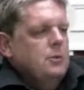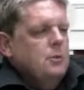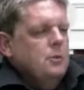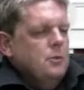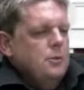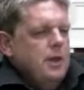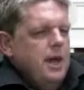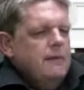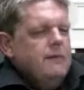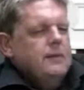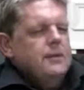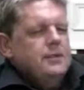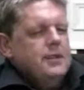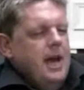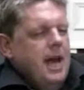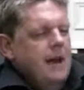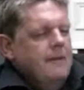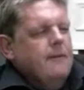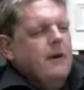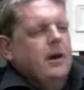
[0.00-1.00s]
You never
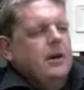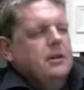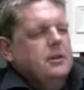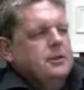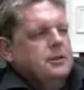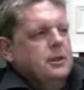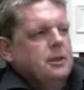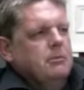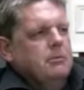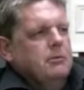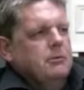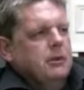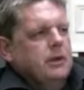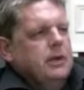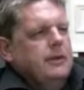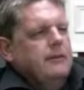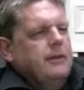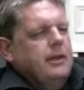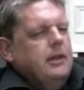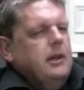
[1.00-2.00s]
ever stop
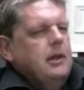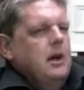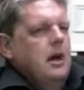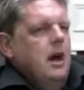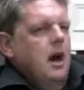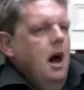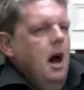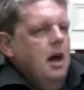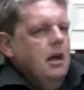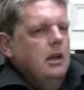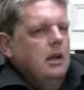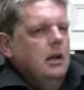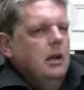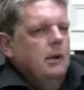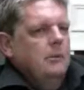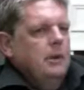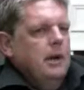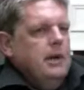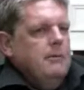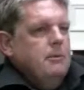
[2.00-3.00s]
grieving. And a
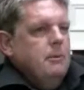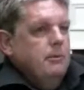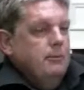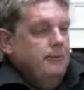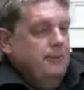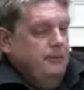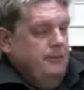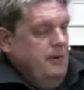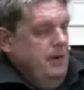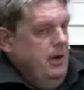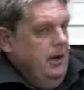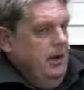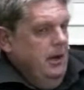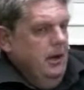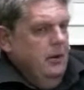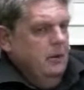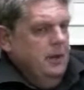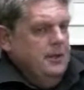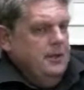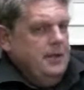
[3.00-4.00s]
lot of people, and
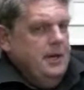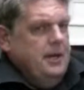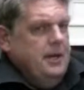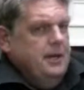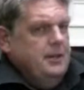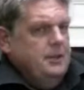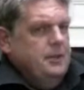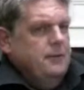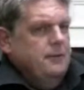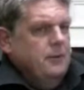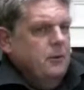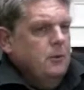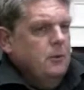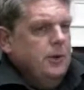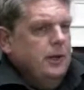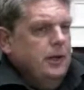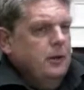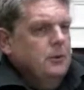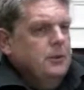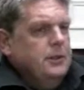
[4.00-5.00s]
I always say this, you feel
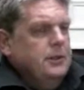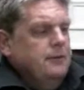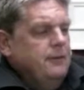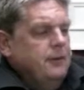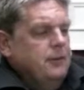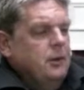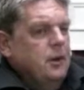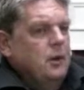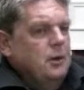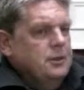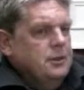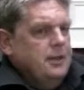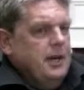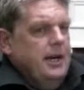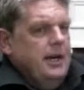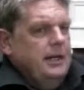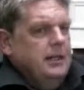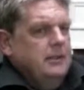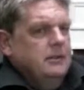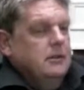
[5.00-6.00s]
guilty for not
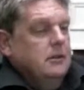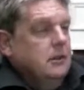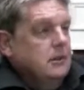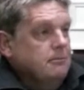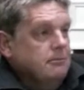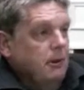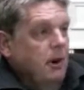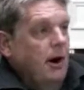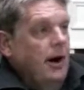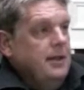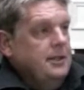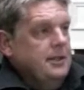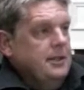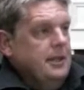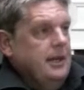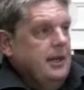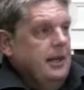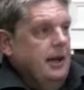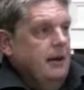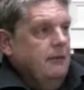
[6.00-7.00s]
saying goodbye to
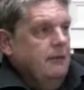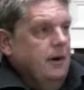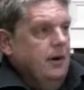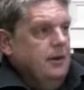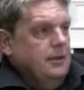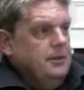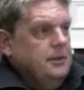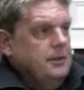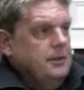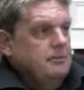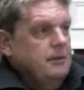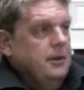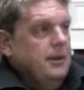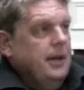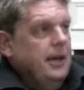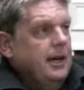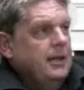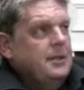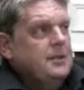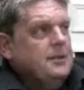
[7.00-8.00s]
their loved ones. But
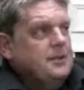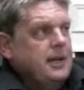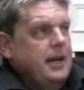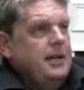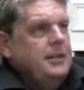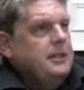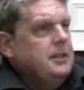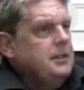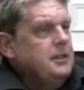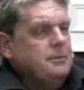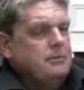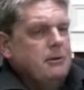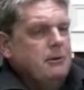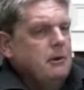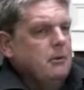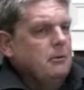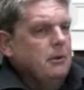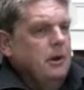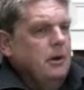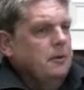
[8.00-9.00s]
they understand in the
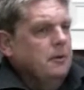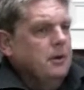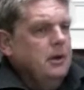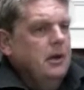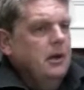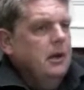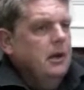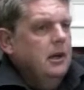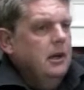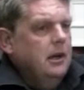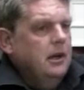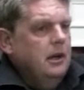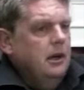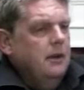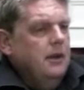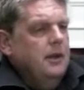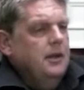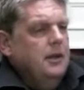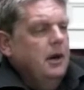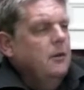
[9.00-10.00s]
spirit world.
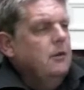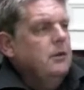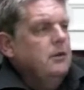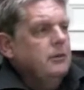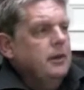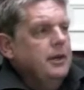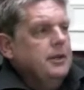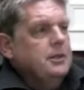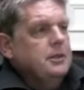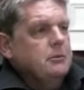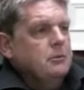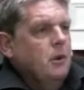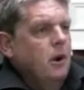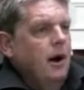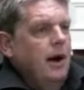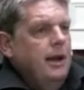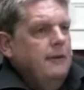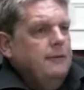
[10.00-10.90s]
They know the reason why.